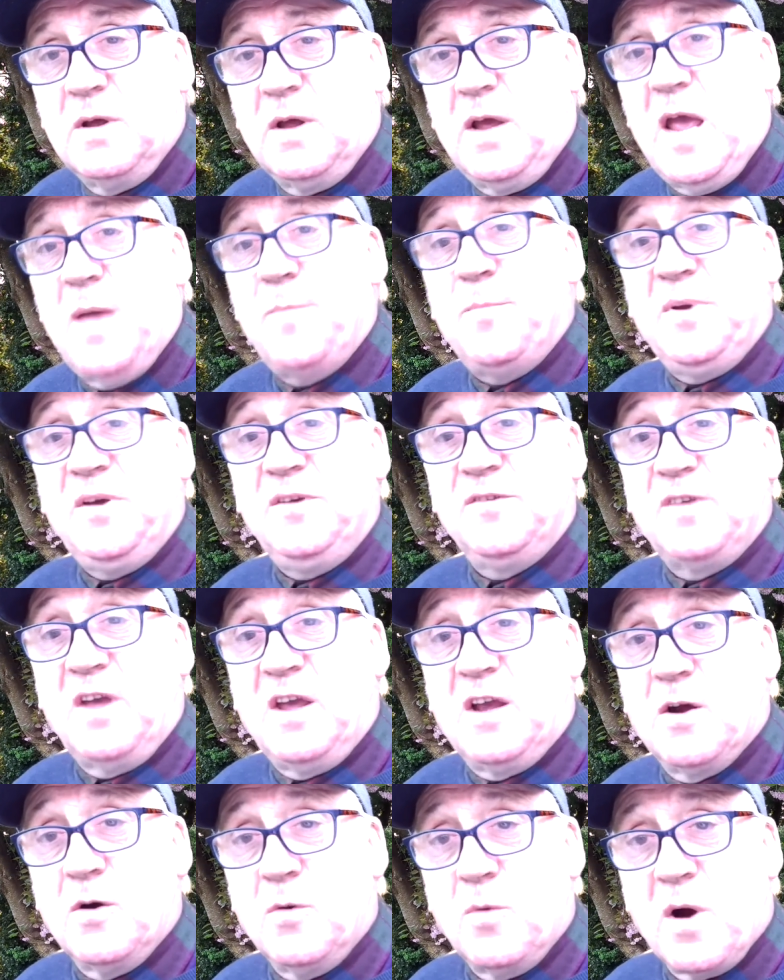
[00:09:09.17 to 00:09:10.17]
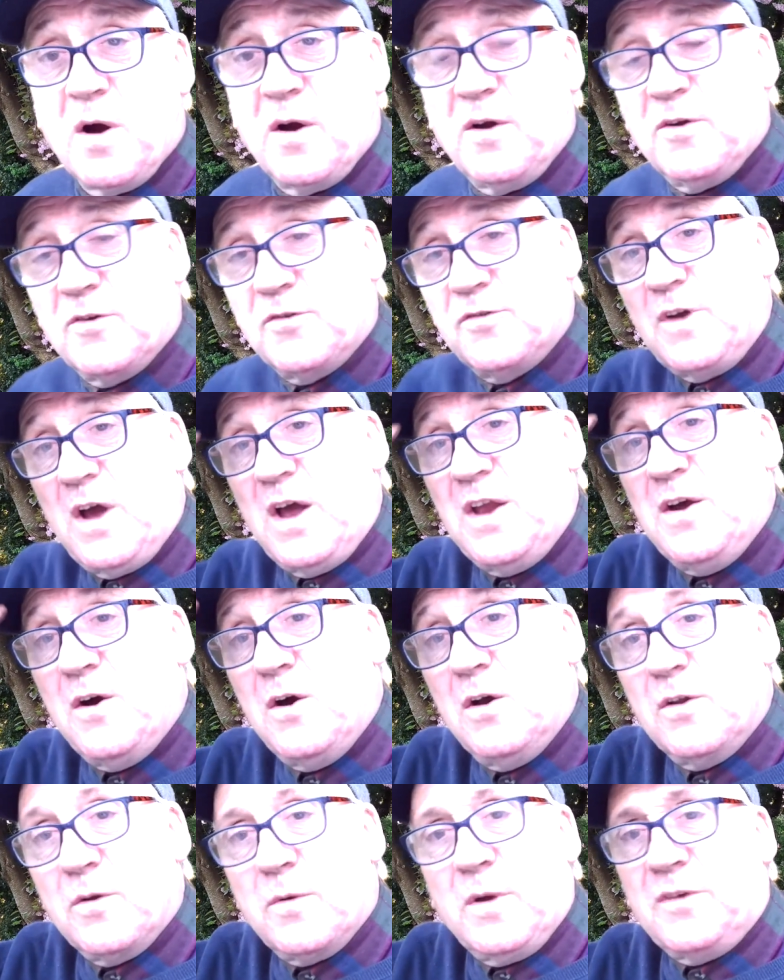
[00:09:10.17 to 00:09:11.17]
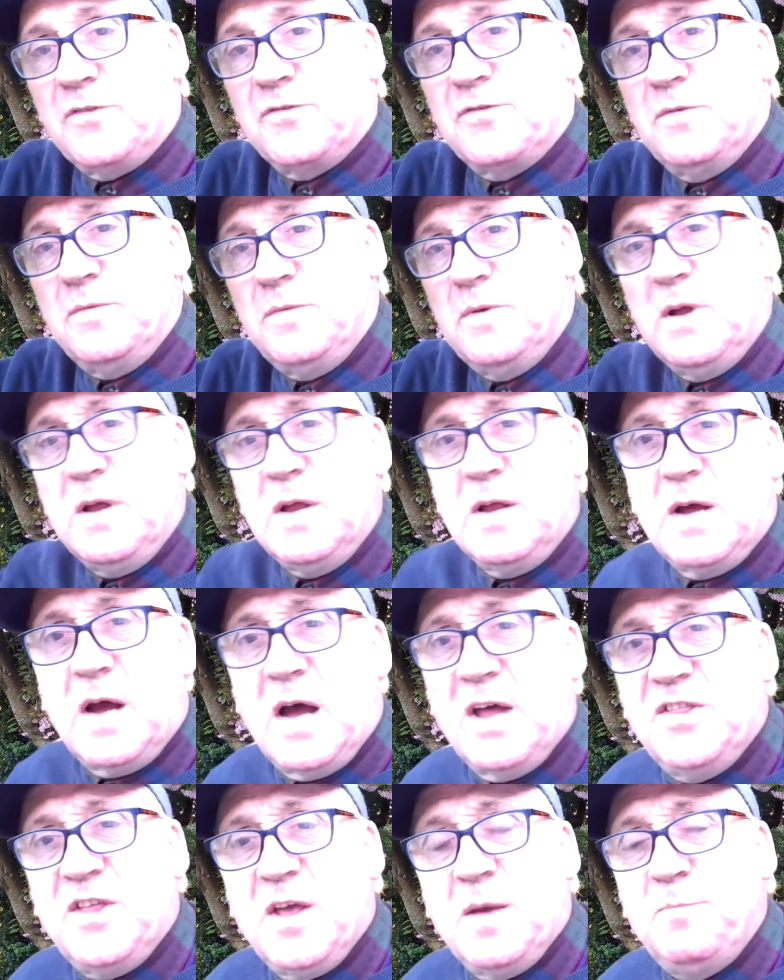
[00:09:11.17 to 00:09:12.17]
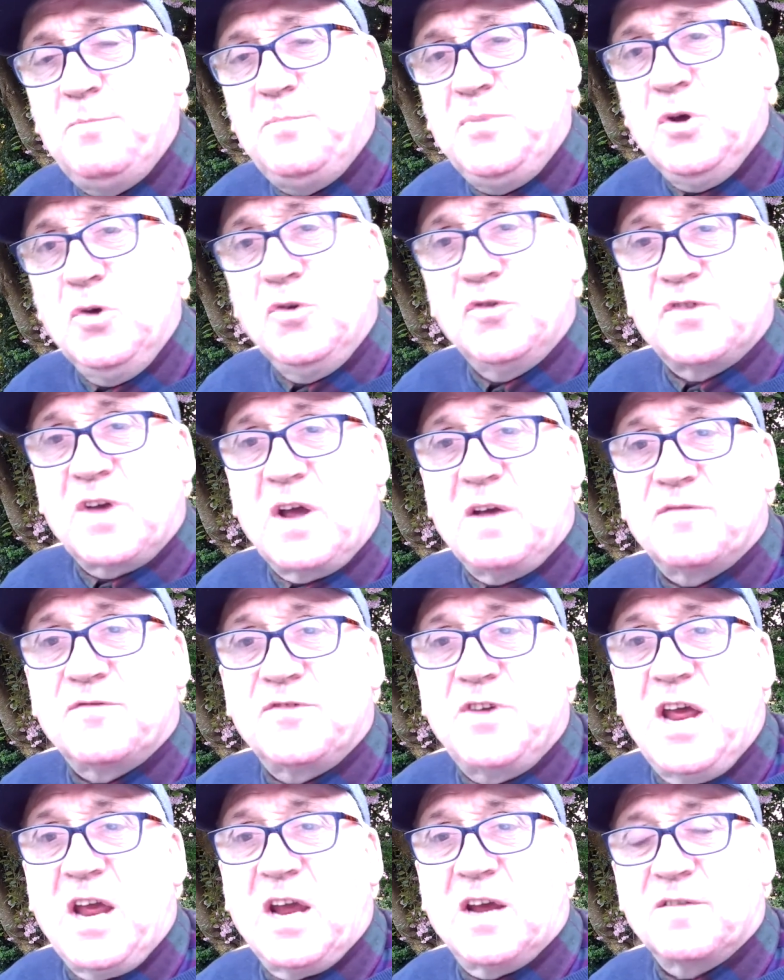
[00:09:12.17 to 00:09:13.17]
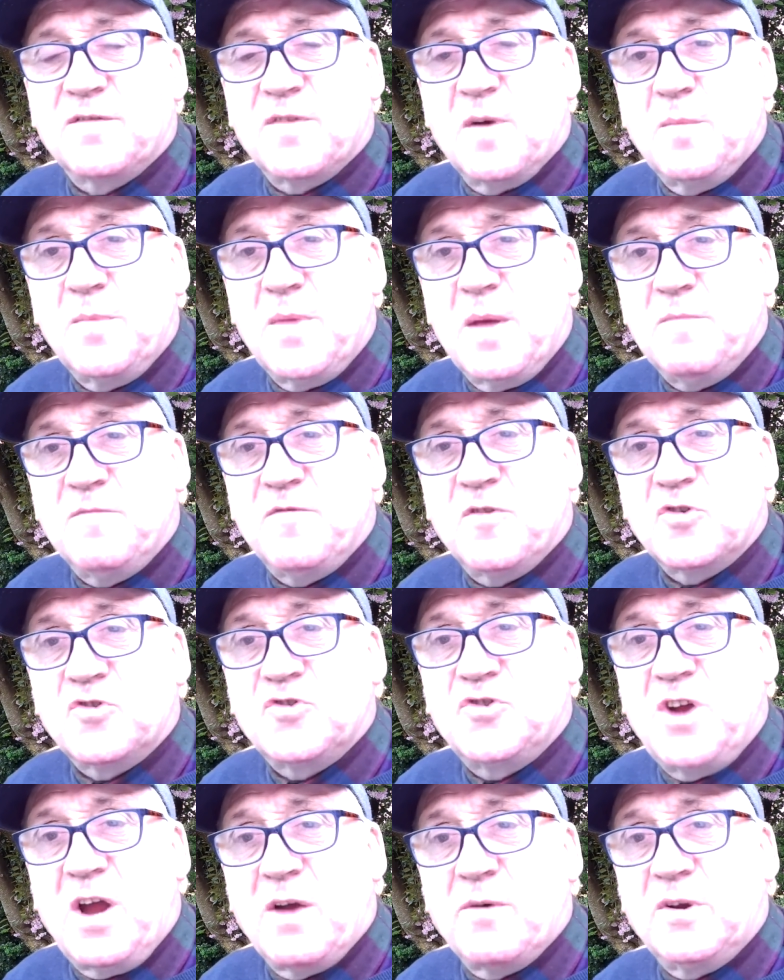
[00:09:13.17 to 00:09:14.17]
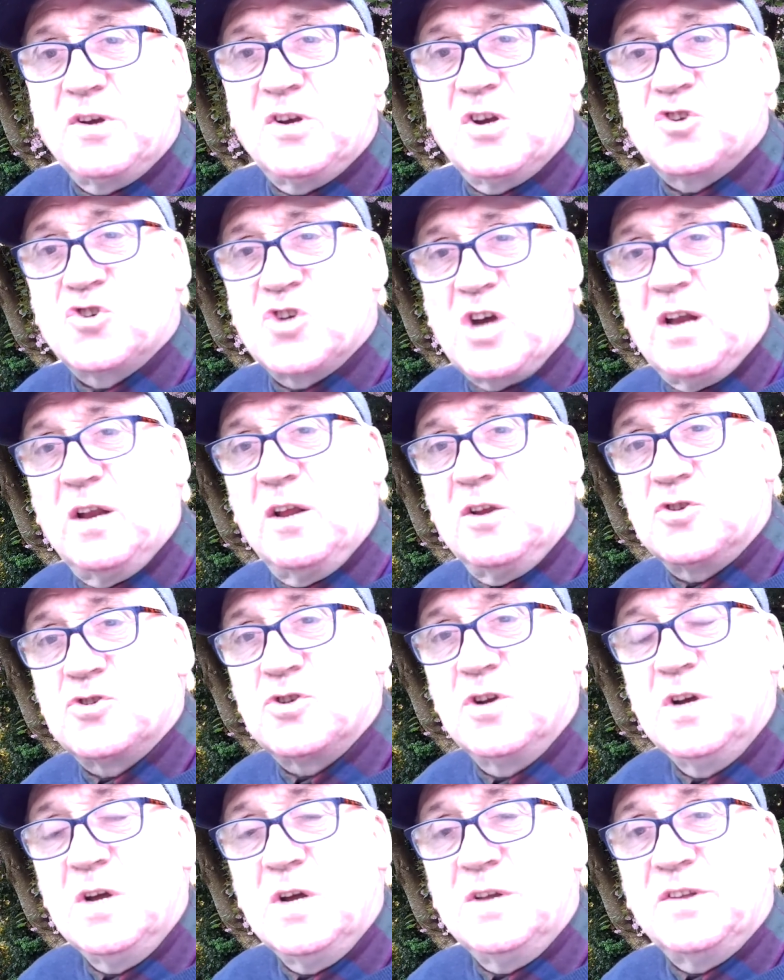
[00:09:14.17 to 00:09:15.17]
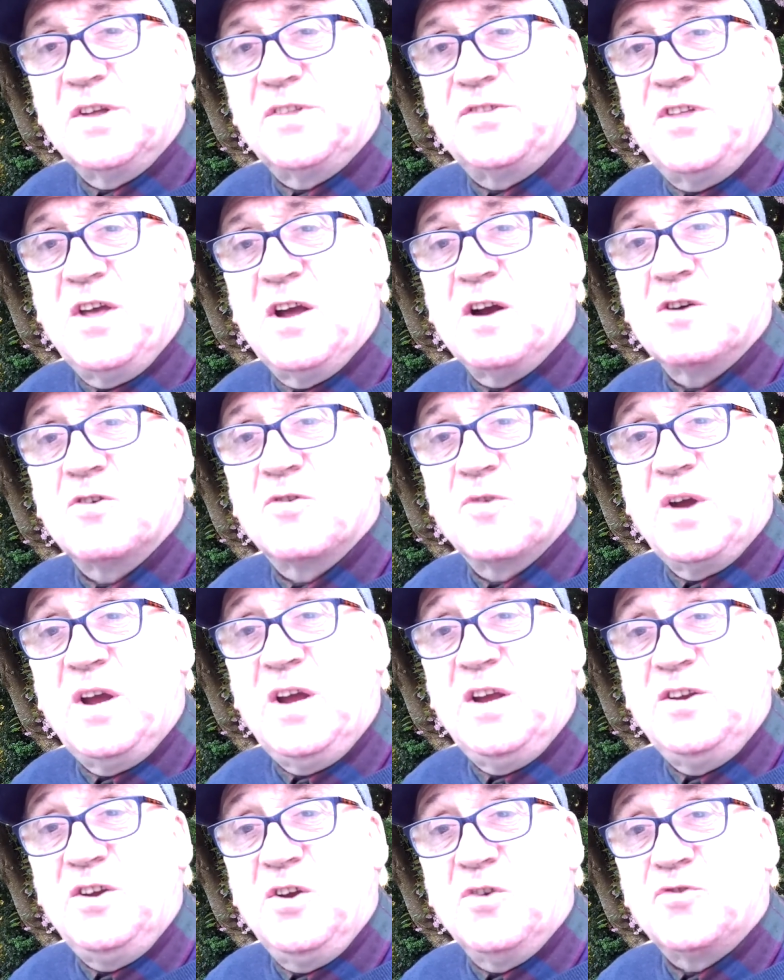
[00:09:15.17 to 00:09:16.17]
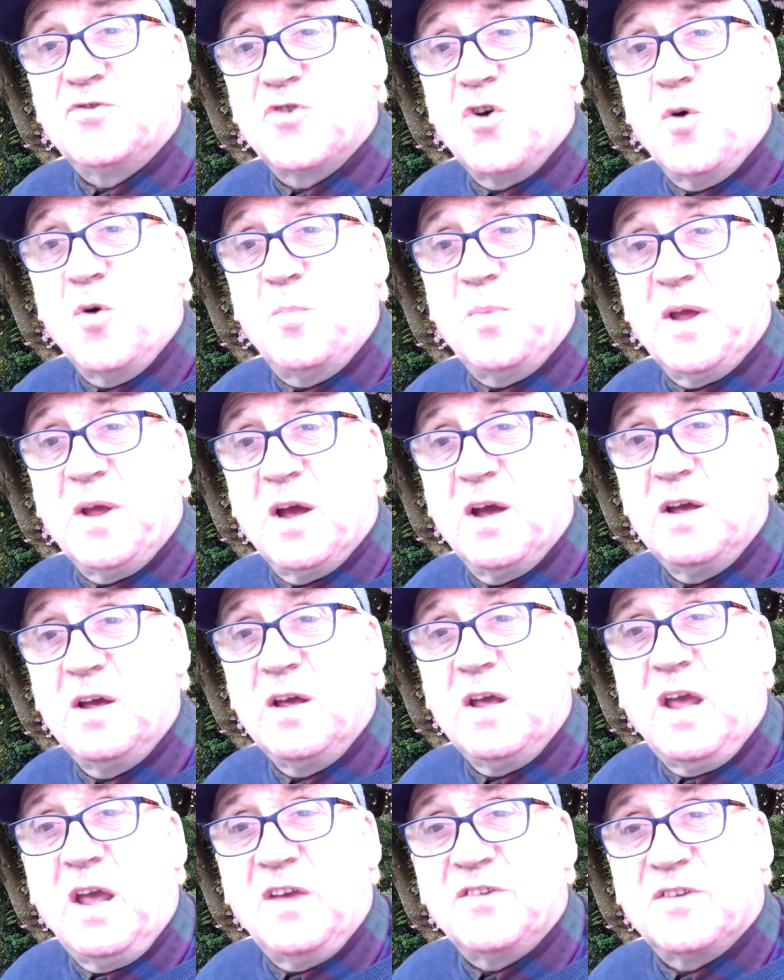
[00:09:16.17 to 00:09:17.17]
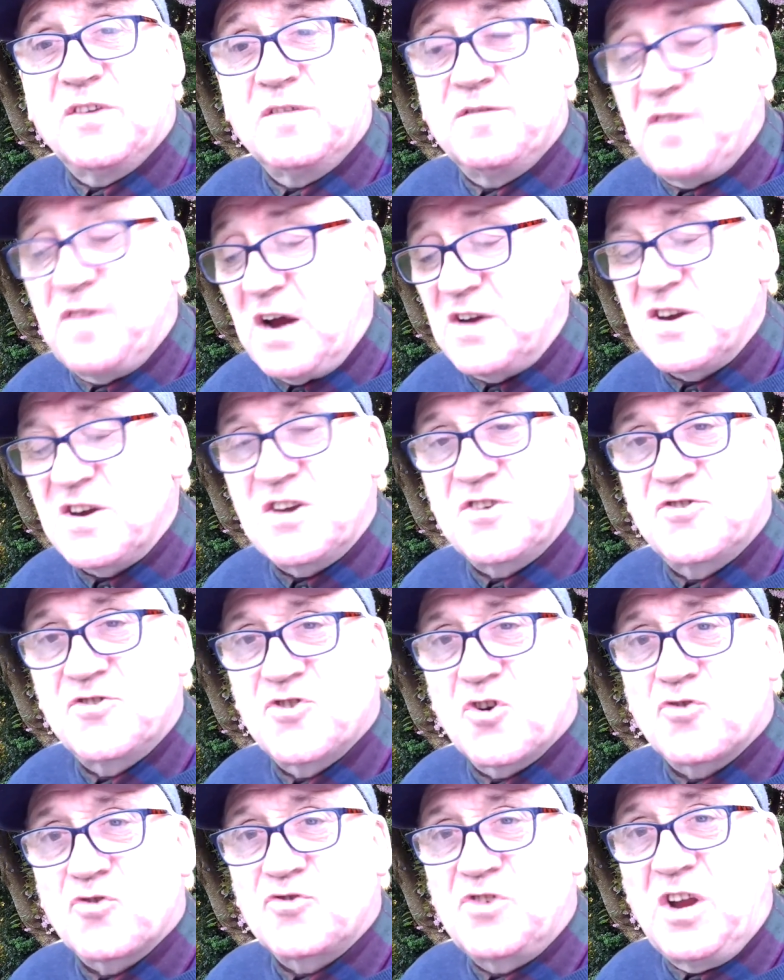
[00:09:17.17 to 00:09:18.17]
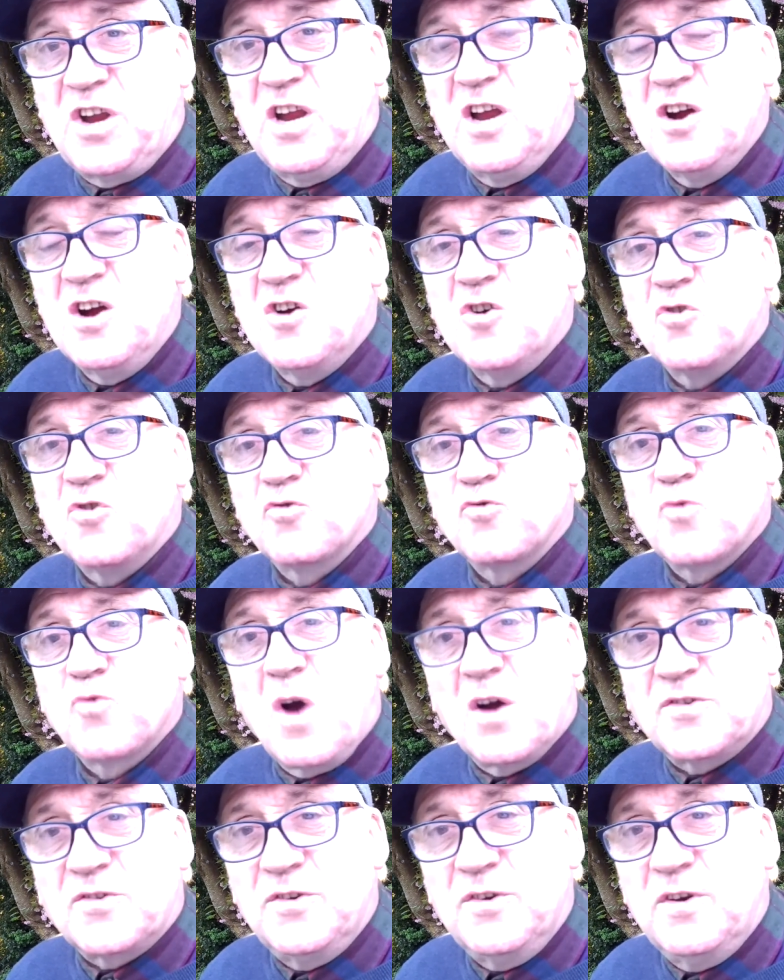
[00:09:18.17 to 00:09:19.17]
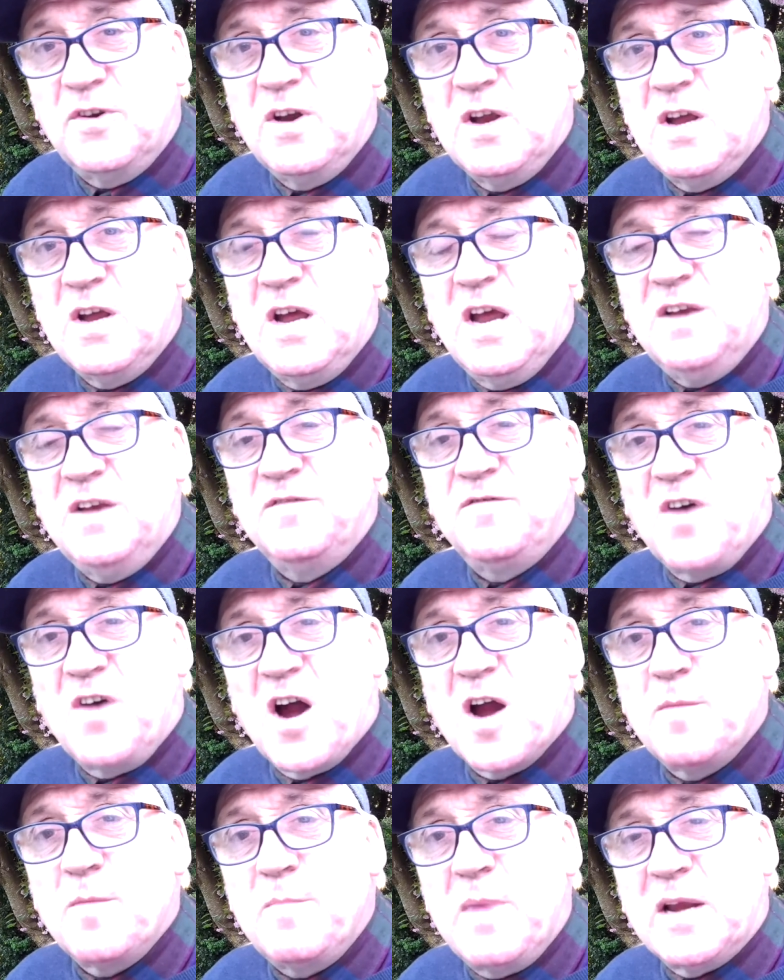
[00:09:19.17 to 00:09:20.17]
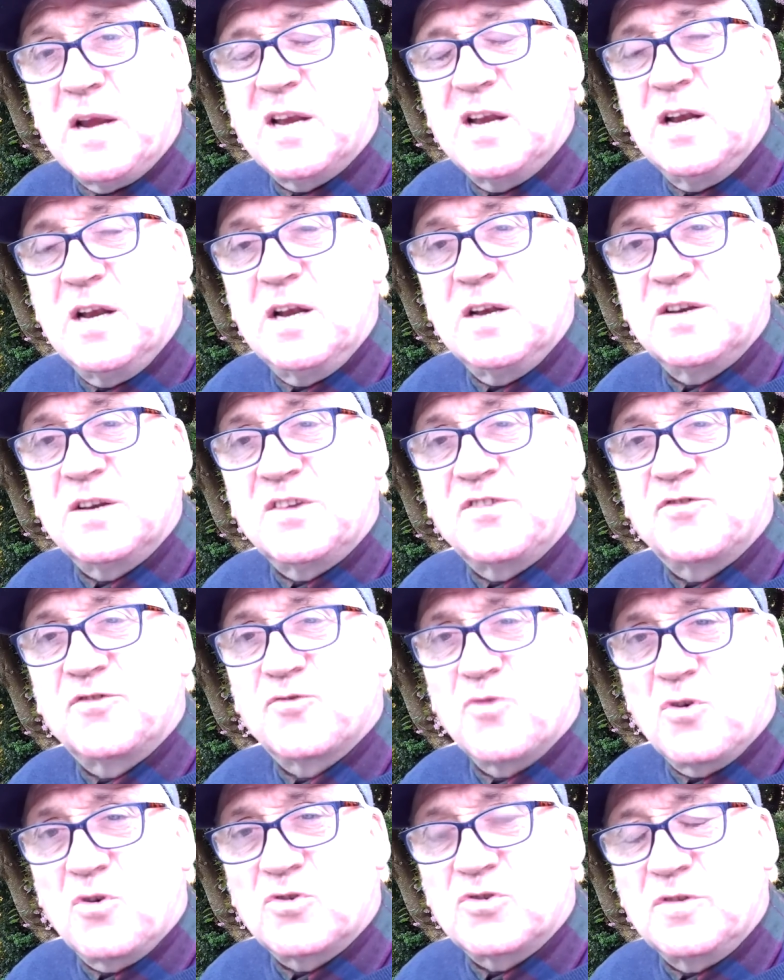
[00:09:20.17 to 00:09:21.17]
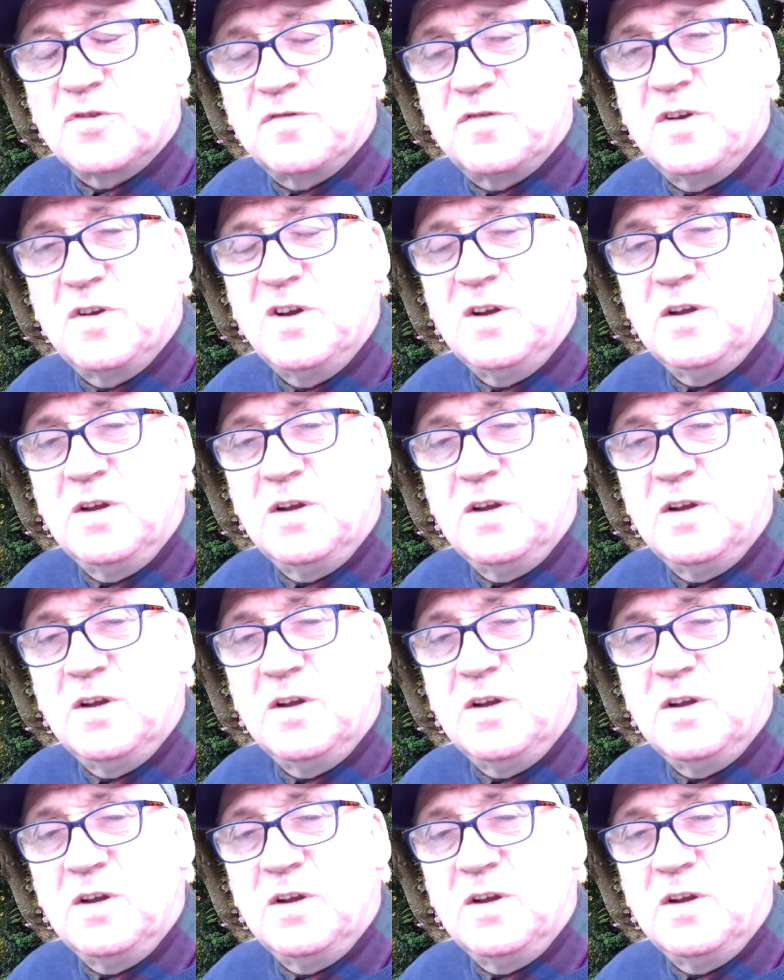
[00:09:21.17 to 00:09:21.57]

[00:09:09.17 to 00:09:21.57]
Hippies, eco-warriors and all the rest. And the abuse I've taken from them for daring to challenge that their green utopia is in fact a dirty, rotten, environmental, destructive